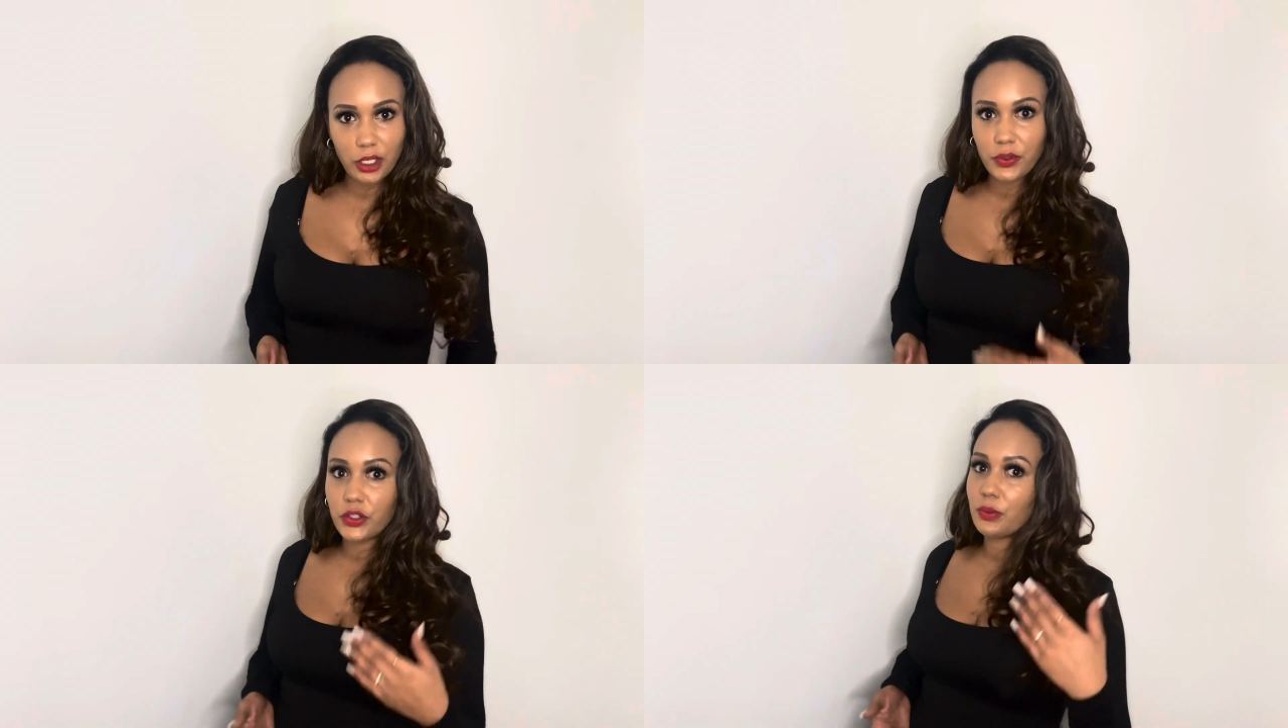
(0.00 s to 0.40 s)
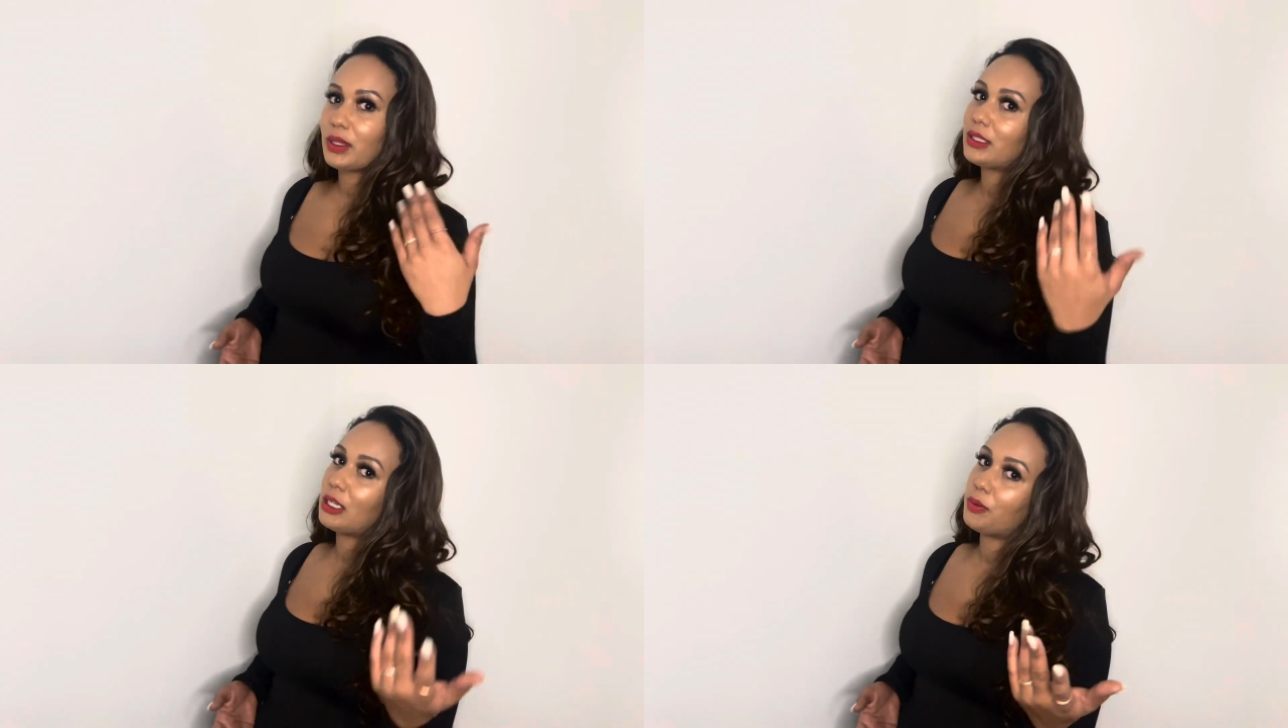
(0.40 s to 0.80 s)
and some of the
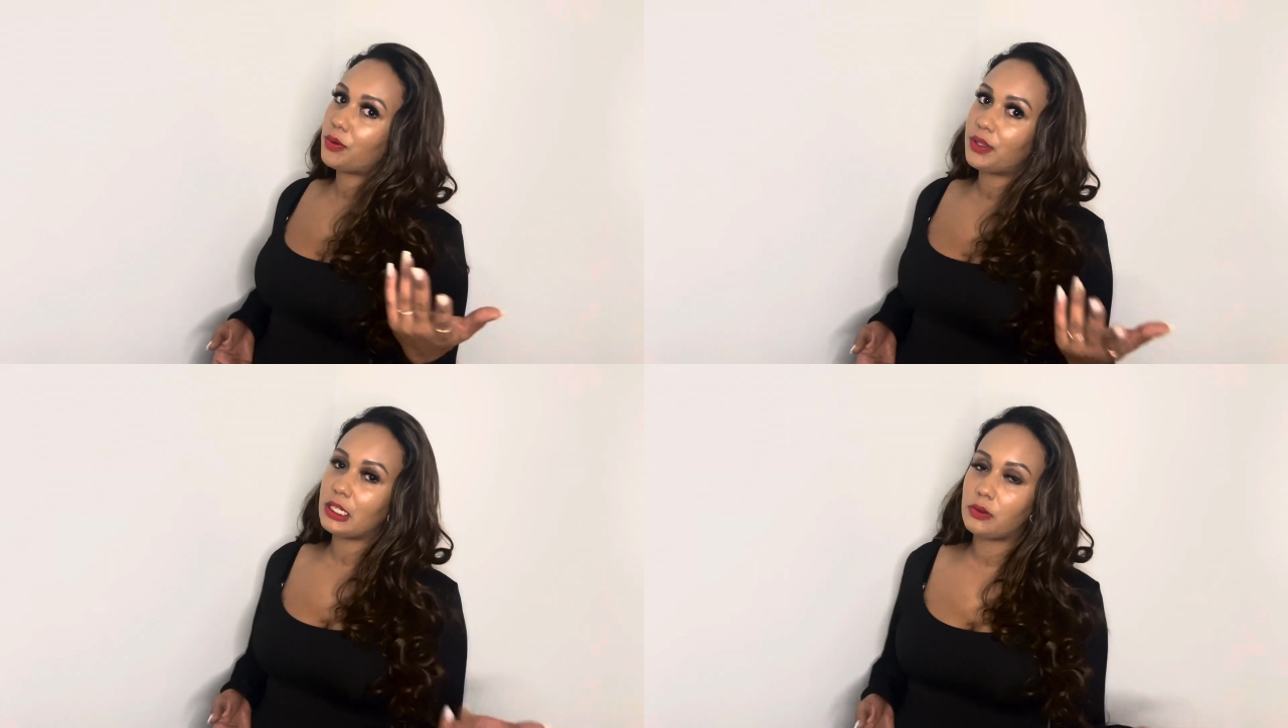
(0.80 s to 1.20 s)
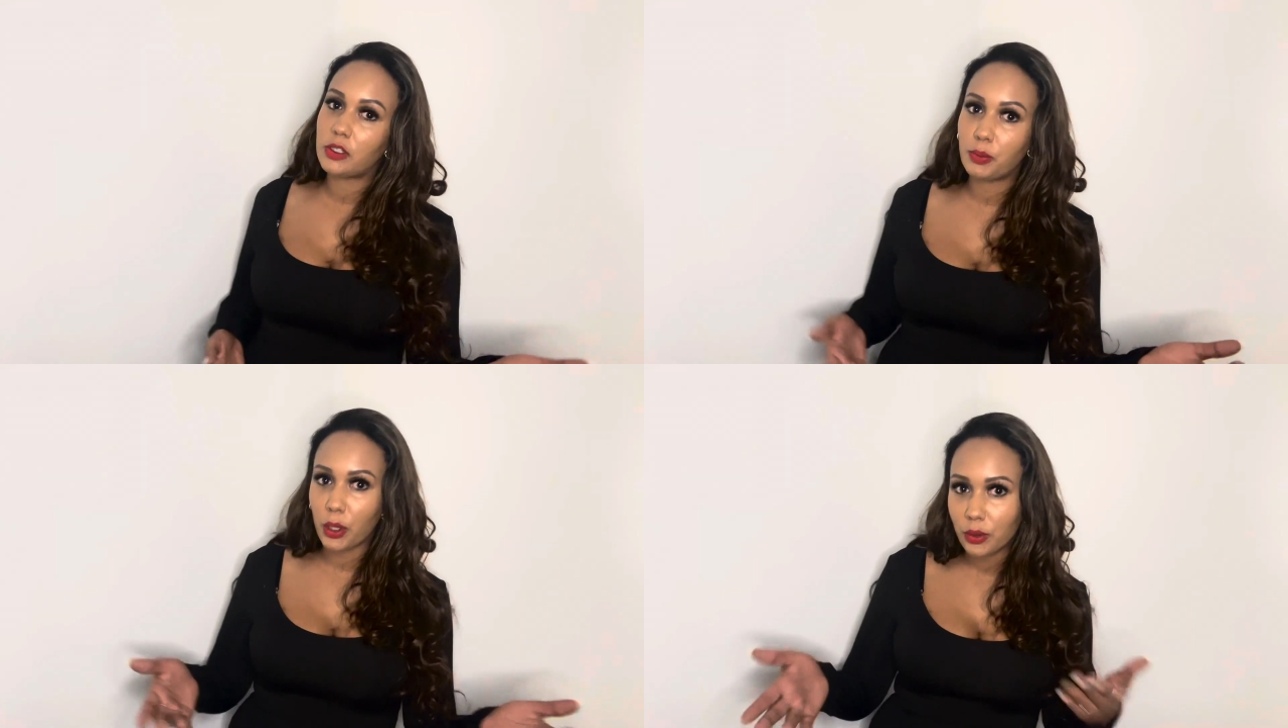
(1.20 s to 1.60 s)
typical things we've
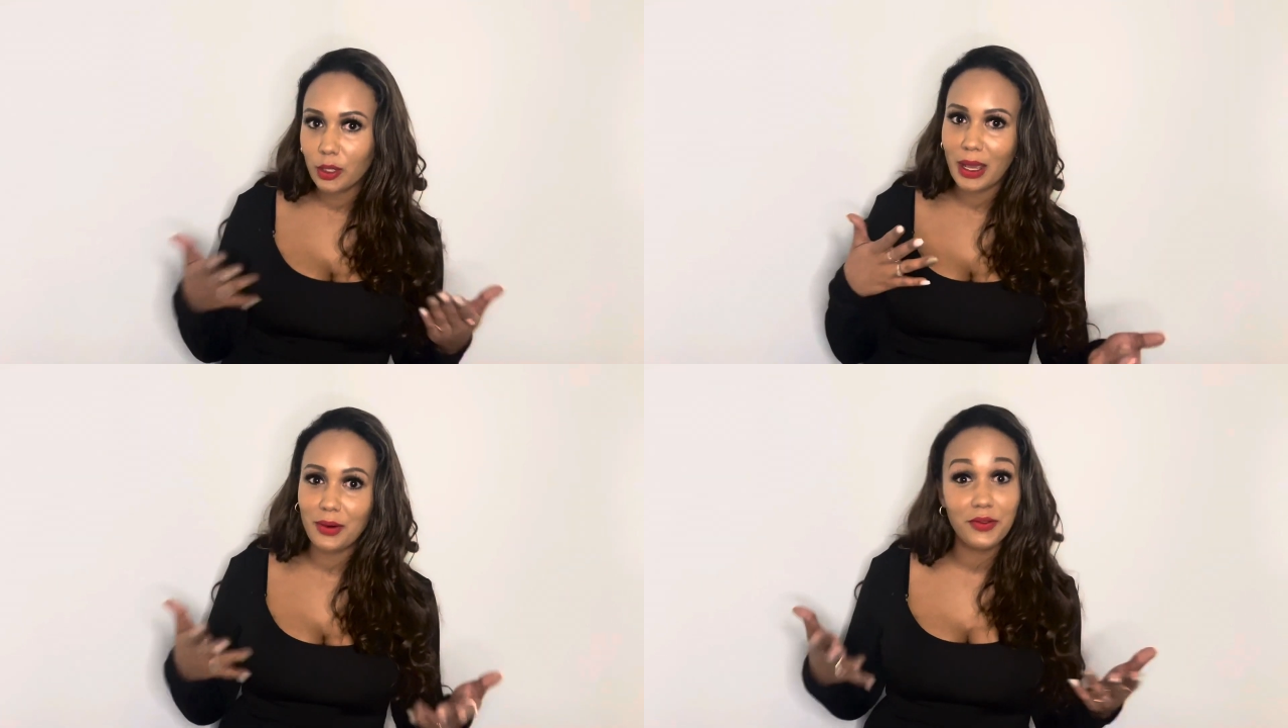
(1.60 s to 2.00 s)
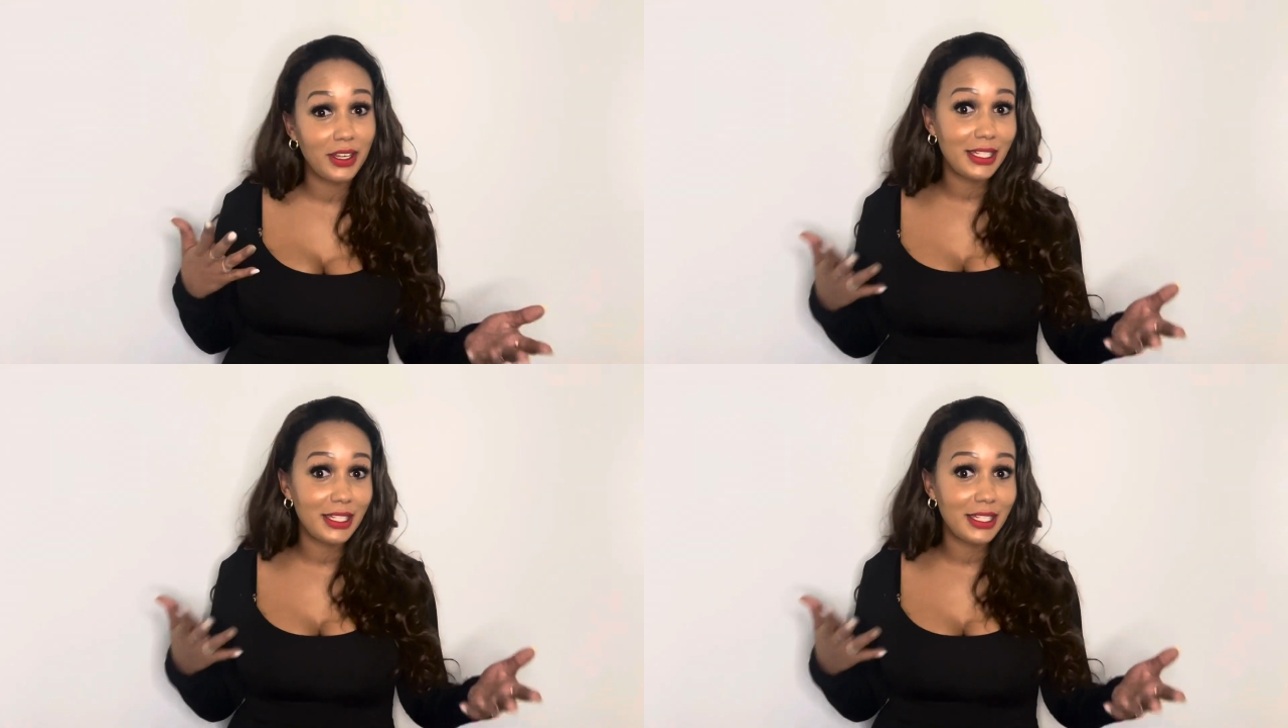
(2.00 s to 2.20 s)
spoken about with Venus